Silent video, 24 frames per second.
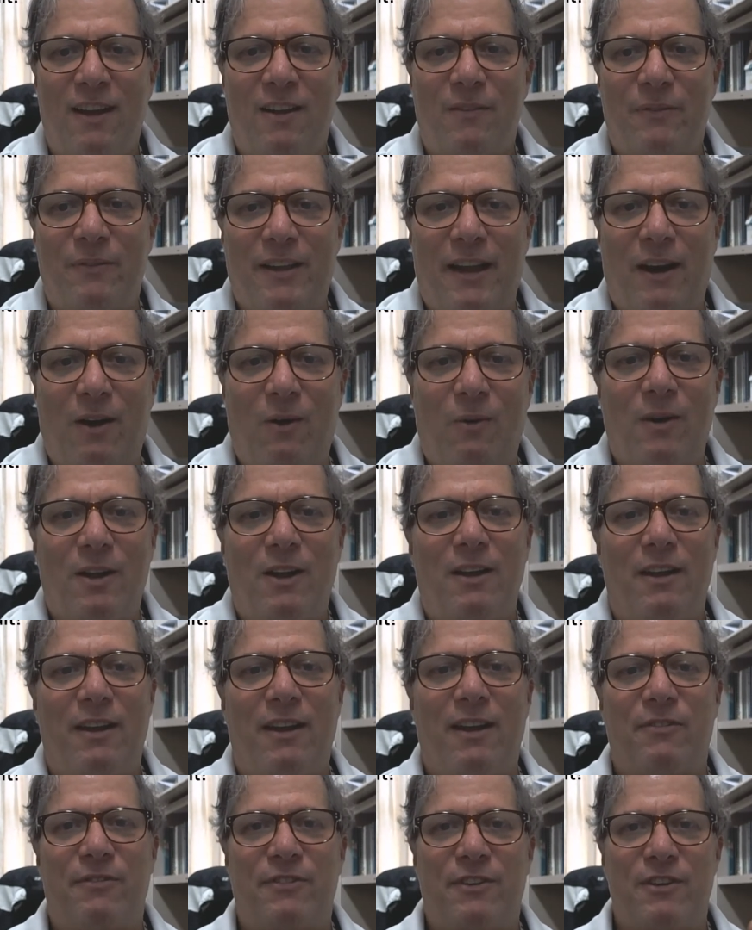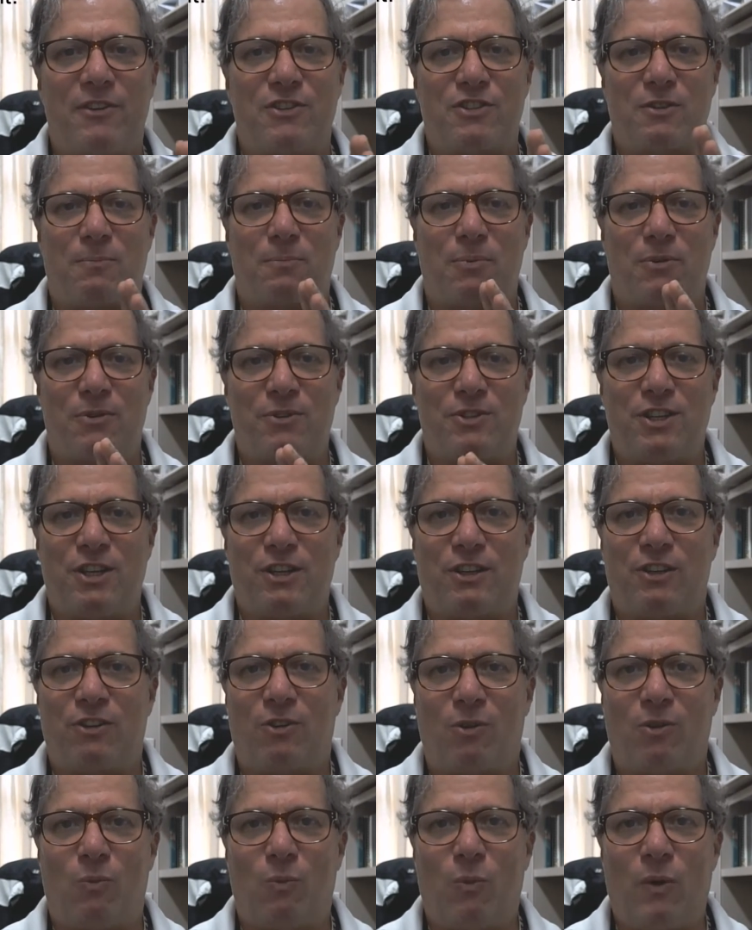Now, if there's a
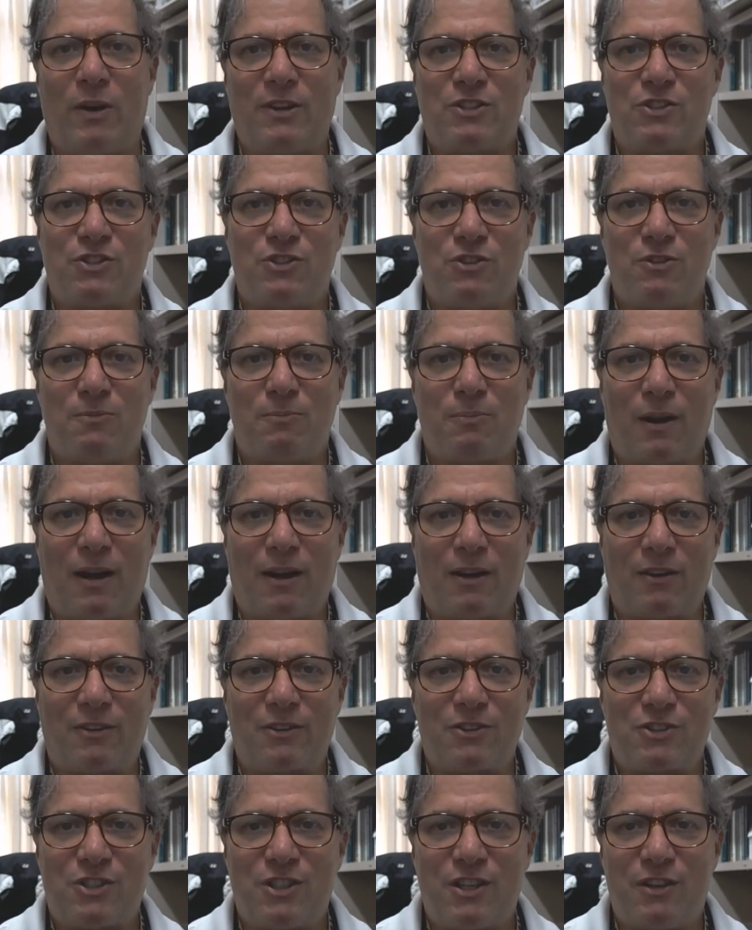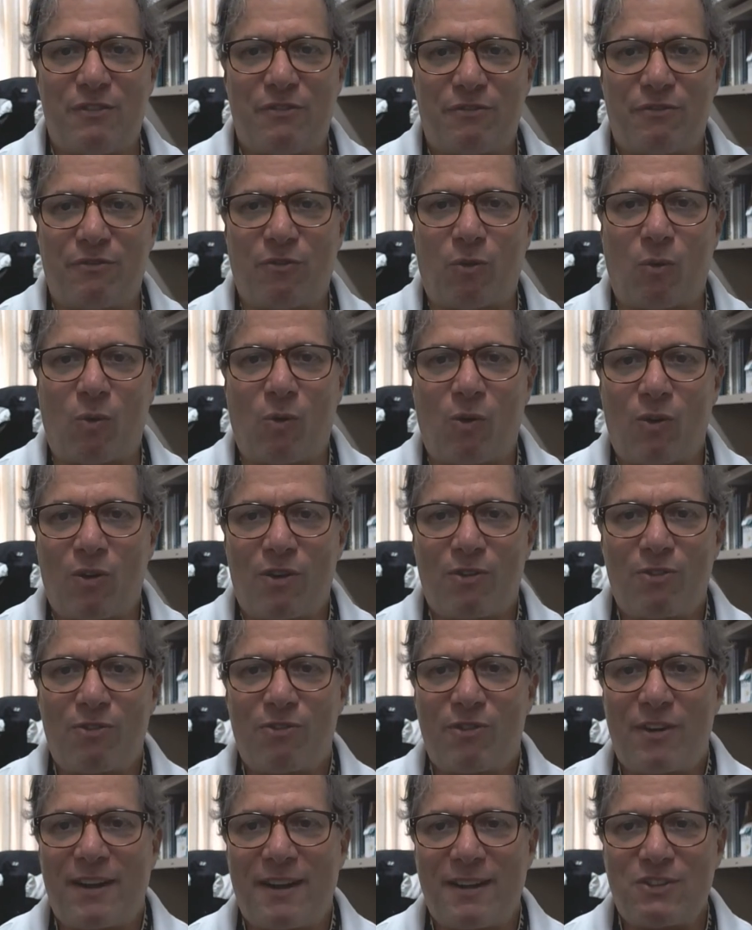particular wetsuit policy for a
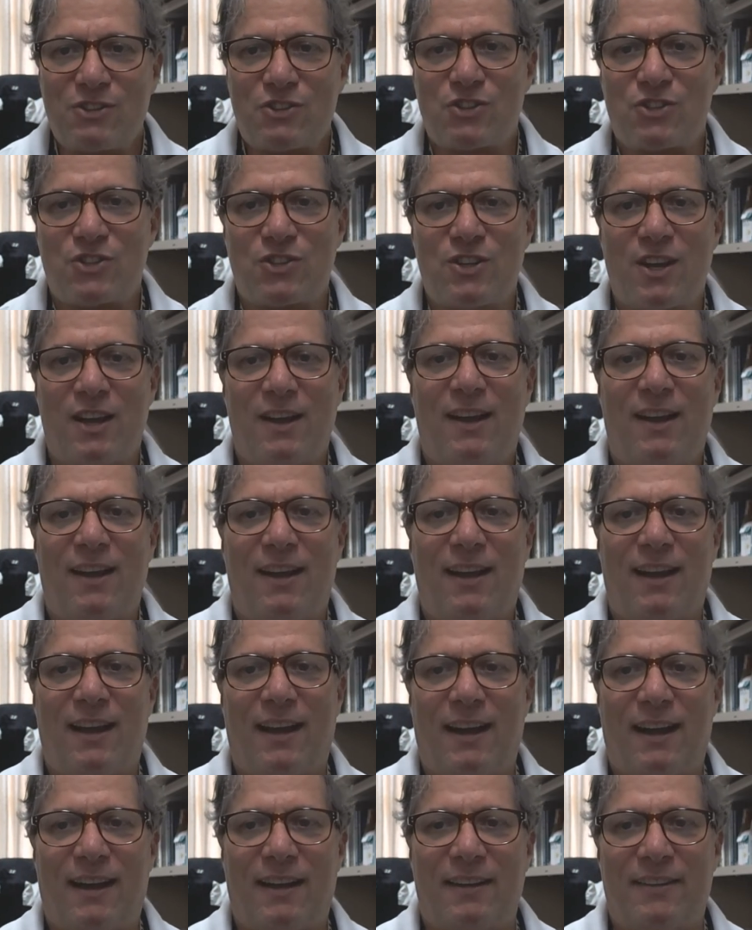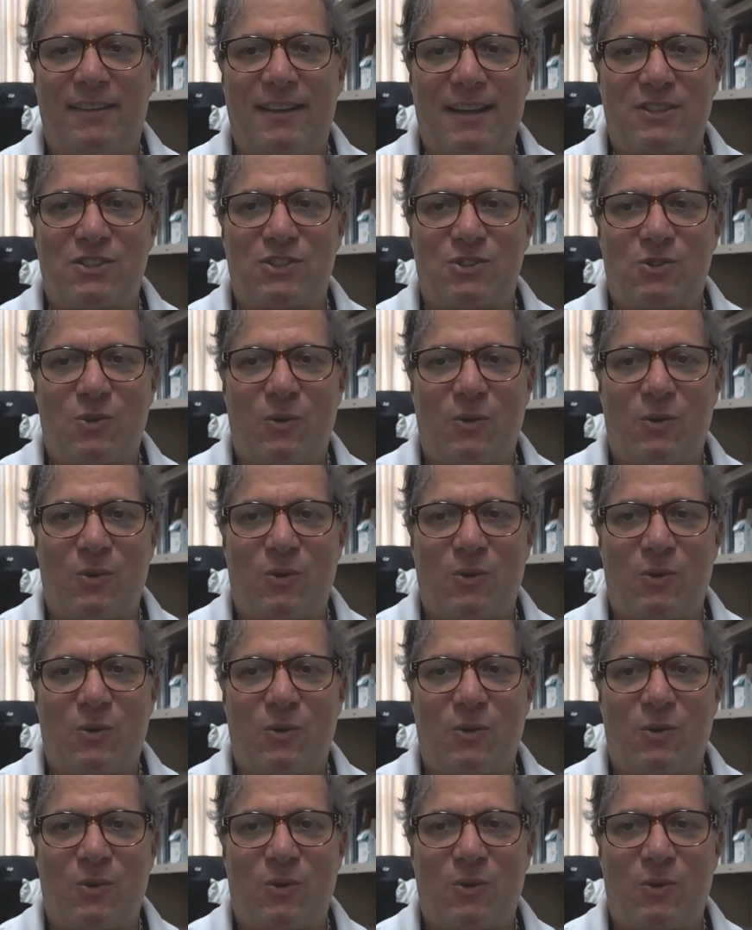race, that